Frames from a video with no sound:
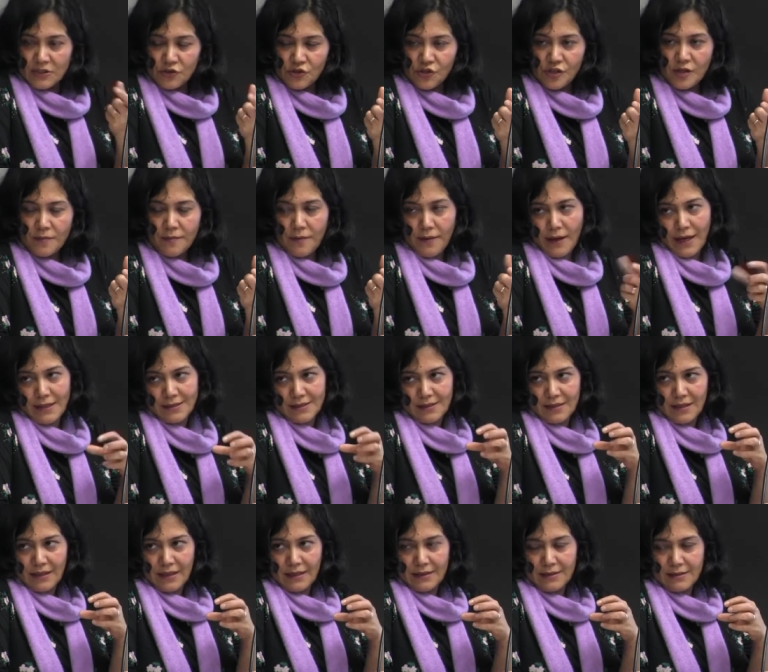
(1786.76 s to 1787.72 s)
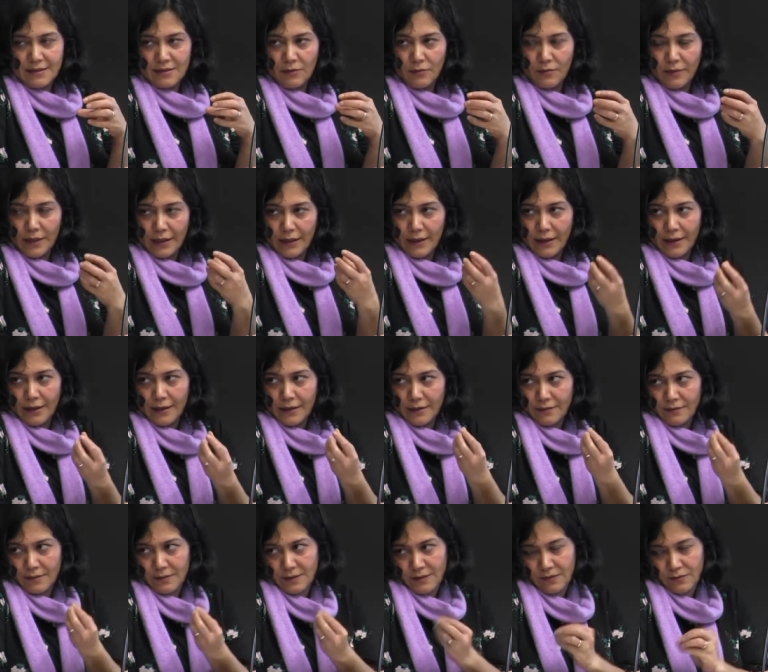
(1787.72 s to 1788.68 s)
Kinship is
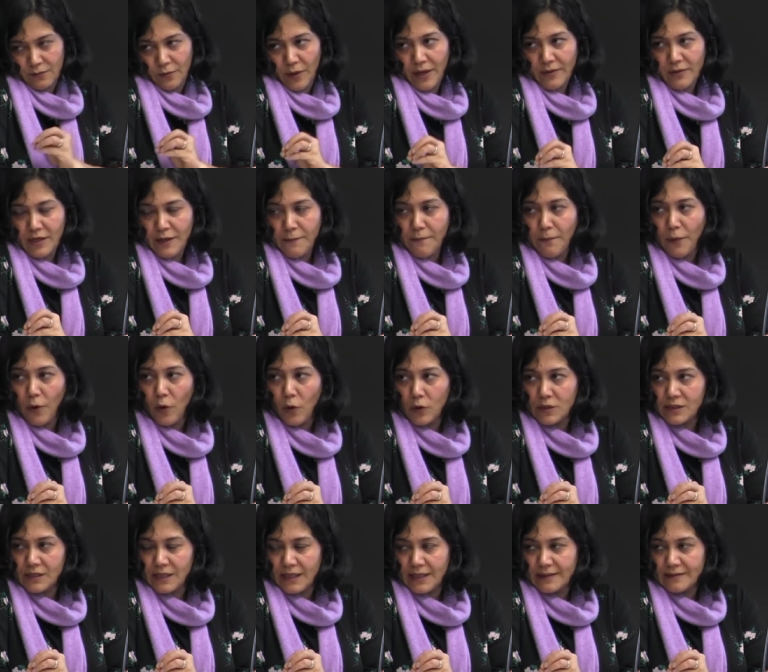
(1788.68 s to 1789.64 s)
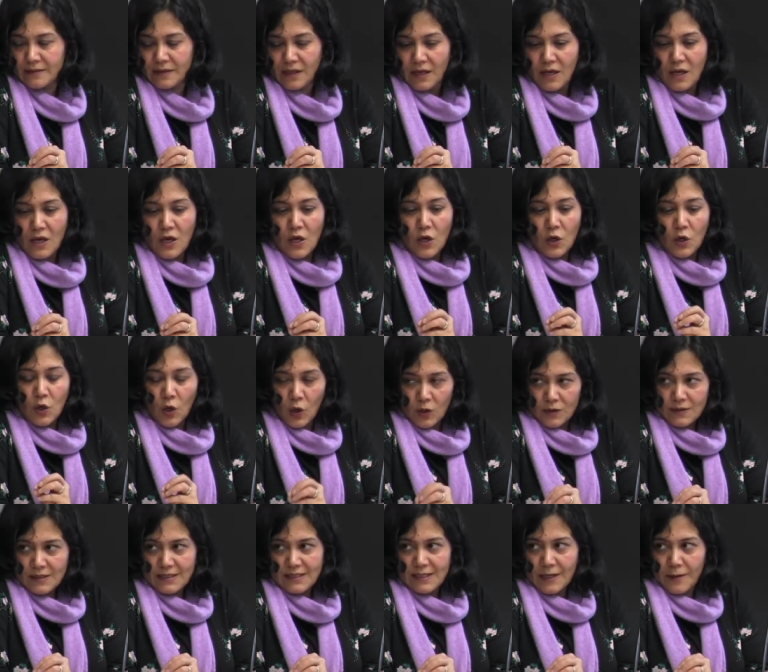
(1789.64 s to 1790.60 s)
a very important
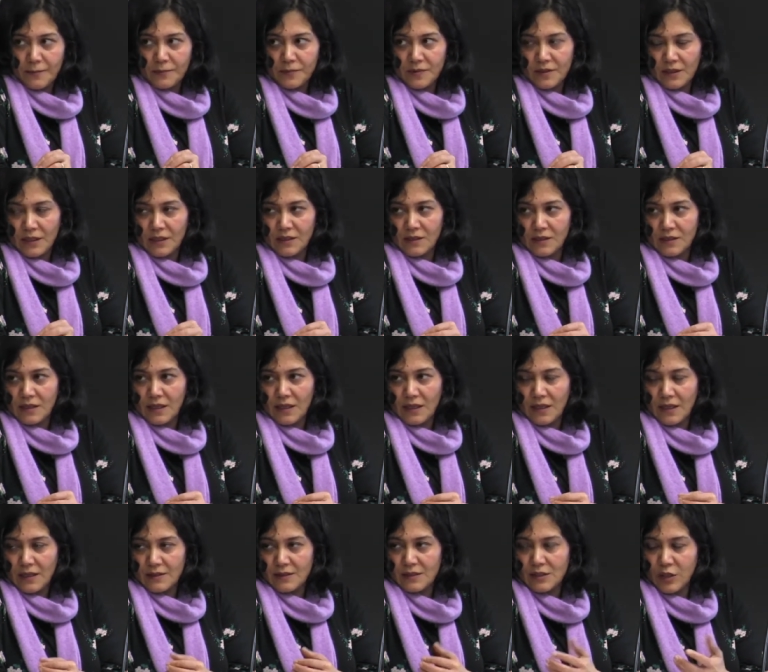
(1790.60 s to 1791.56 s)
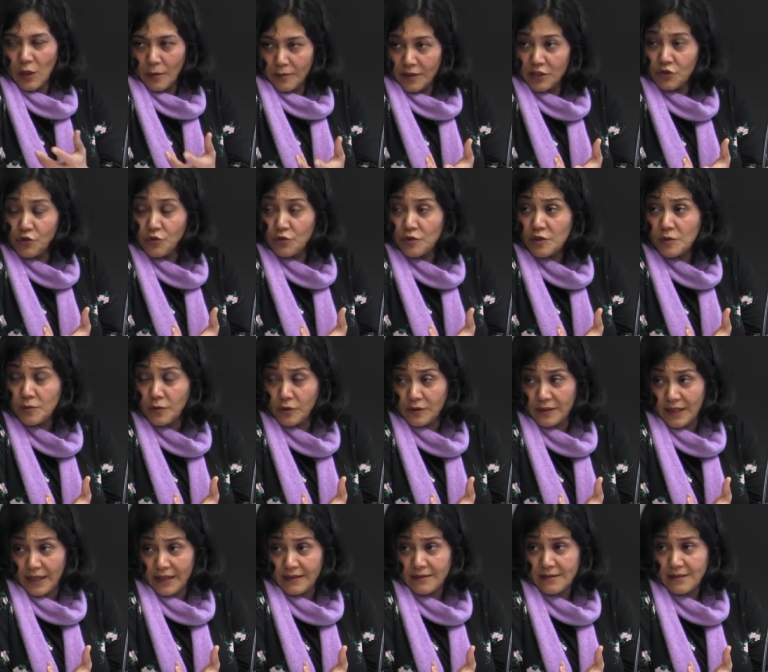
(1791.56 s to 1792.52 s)
concept in the Islamic
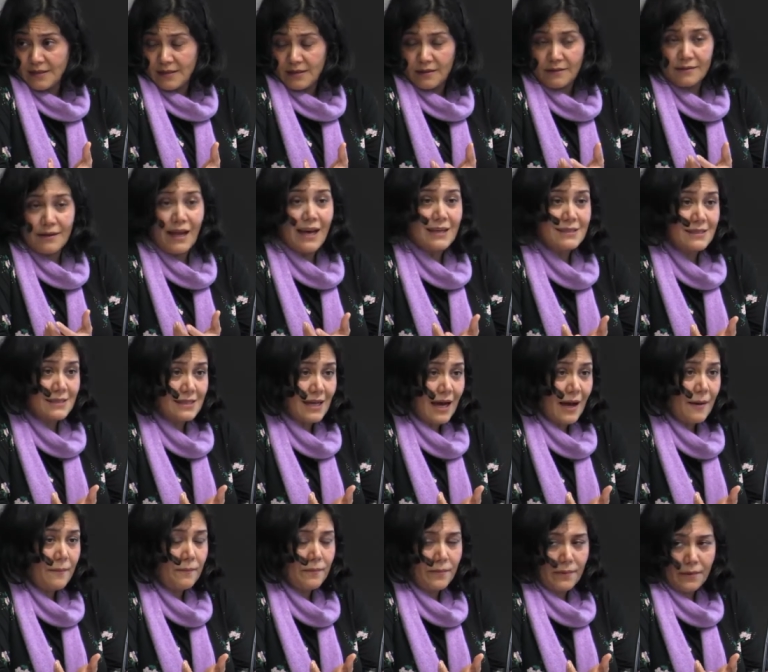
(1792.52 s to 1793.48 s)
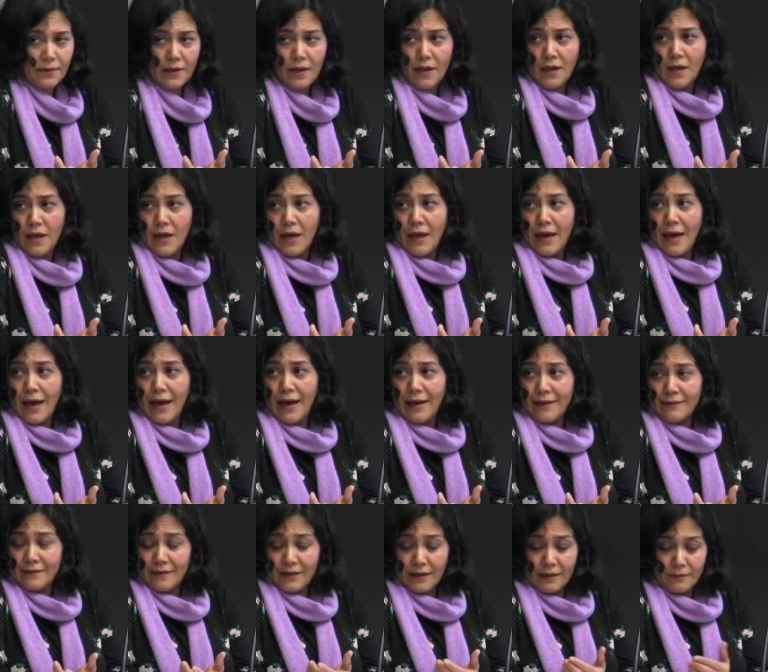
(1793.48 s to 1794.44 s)
jurisprudence, nasab,
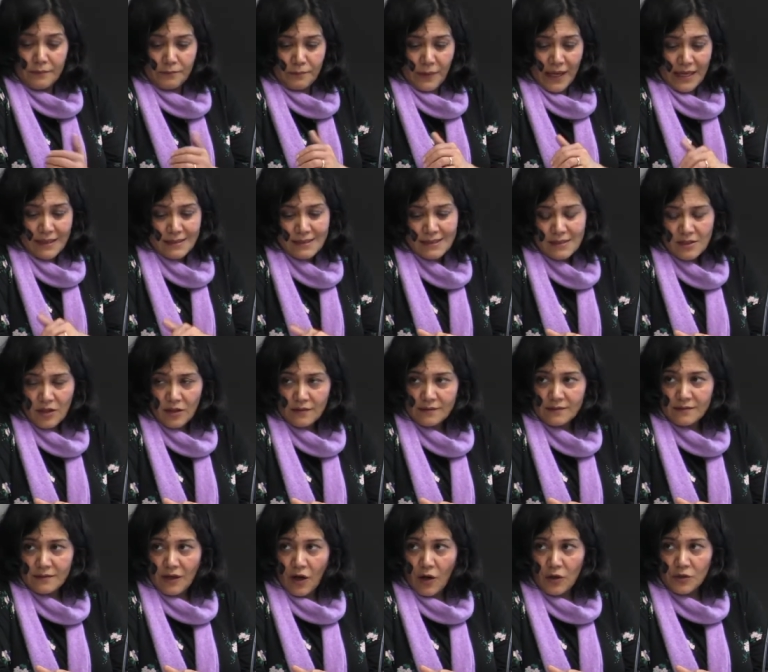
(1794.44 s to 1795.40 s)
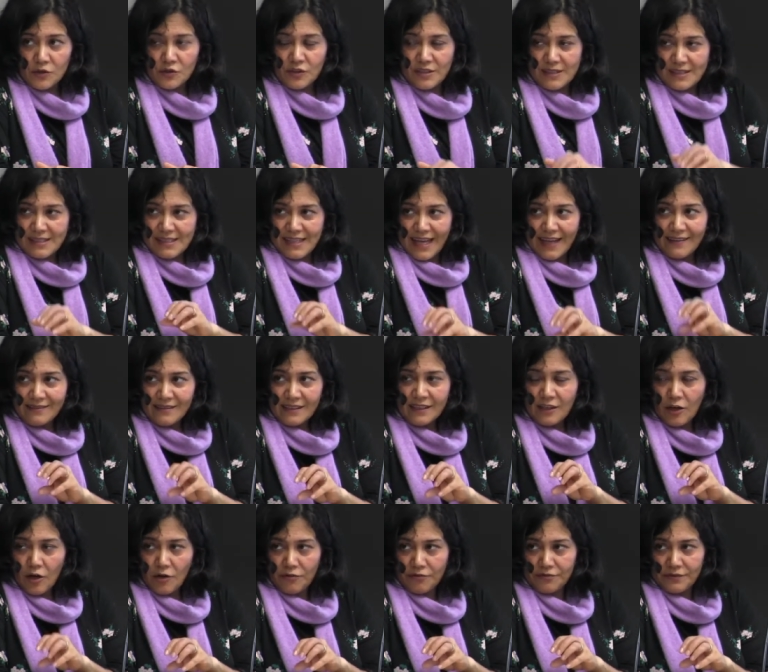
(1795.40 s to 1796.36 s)
And based on
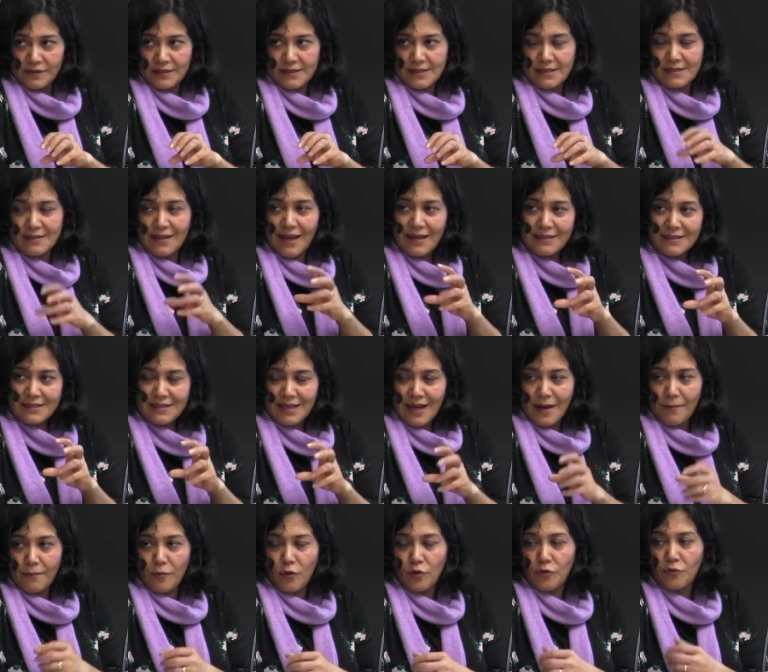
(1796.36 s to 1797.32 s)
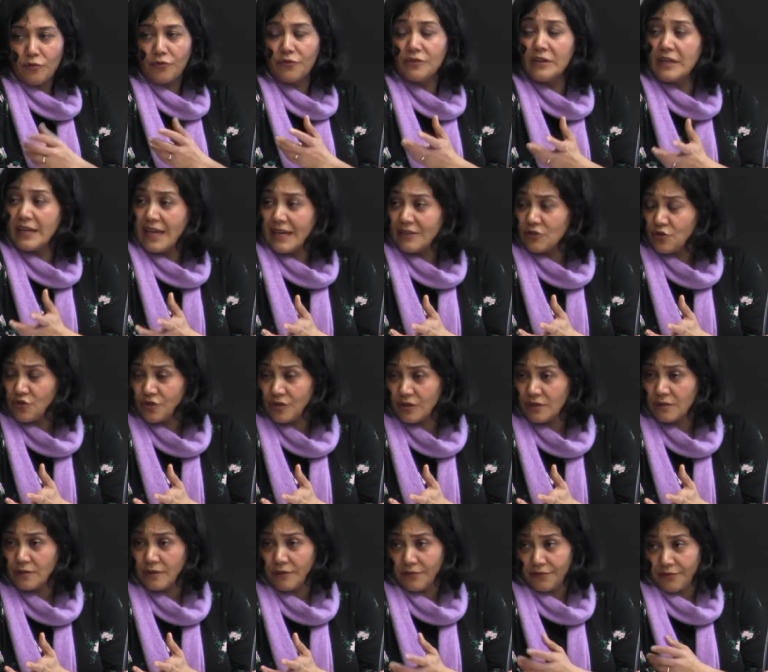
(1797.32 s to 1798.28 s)
understanding of this nasab or
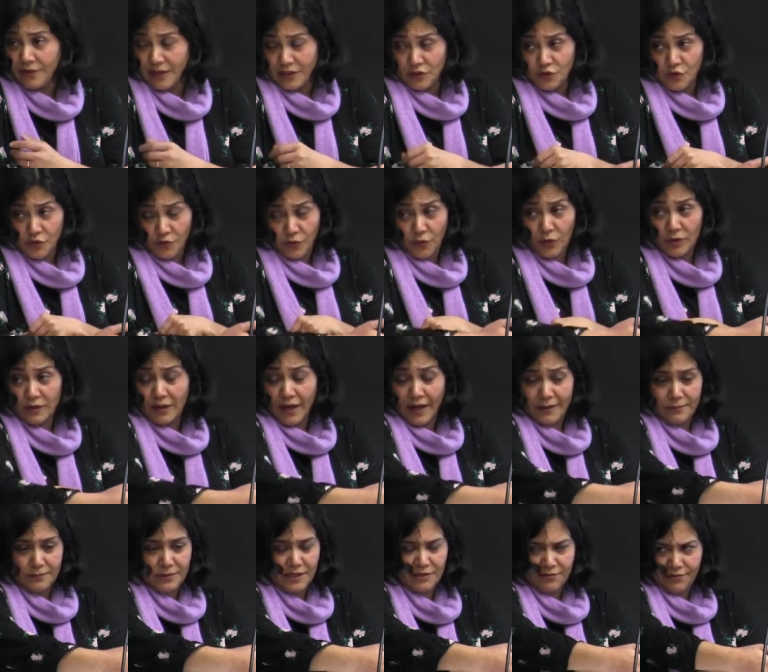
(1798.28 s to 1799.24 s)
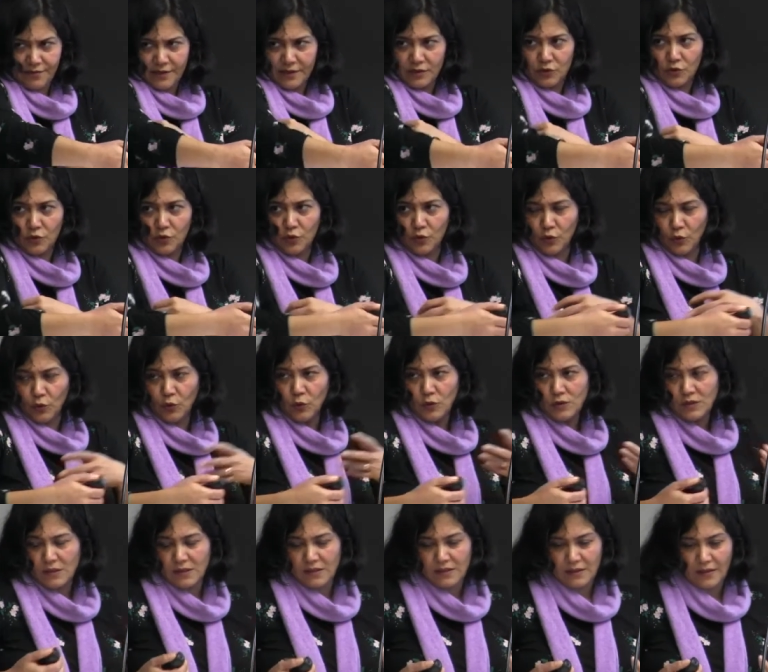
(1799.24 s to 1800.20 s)
filiation, the French word I prefer to
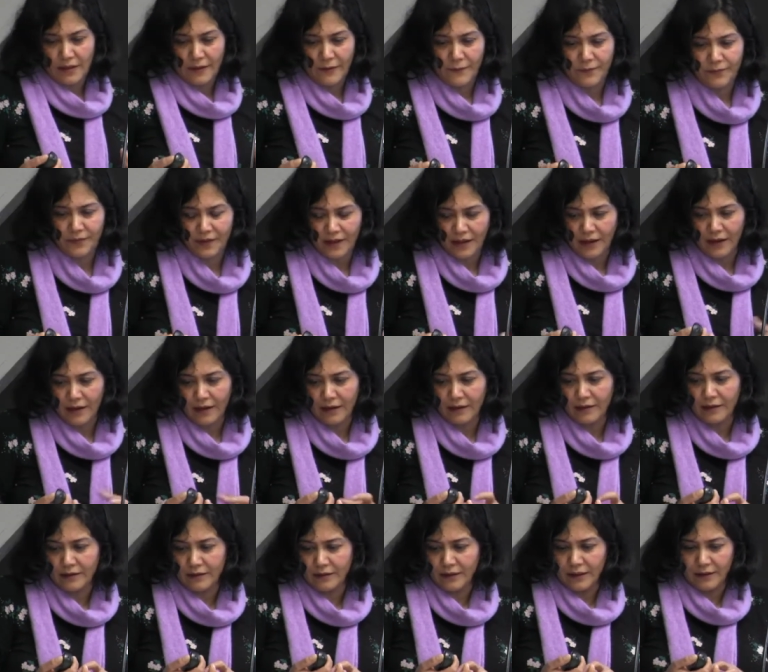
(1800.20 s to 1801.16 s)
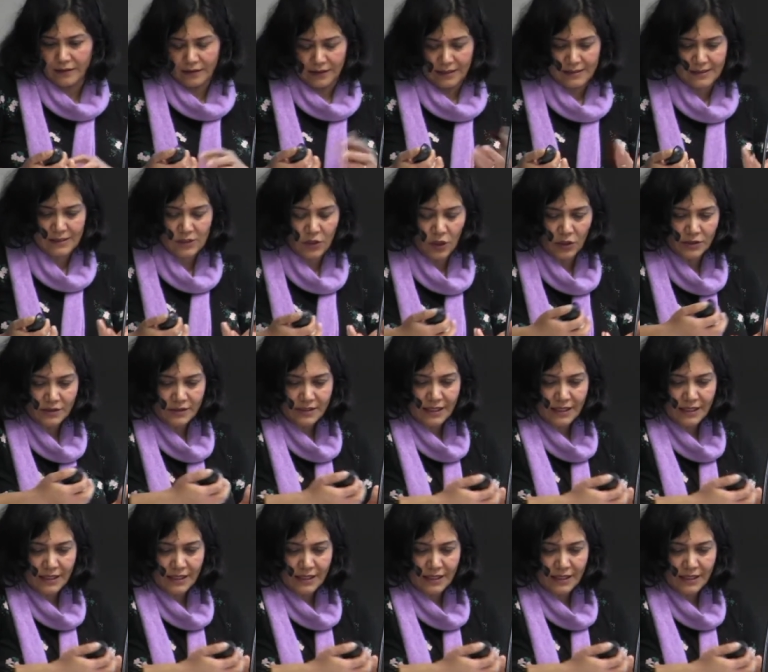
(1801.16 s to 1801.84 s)
use in this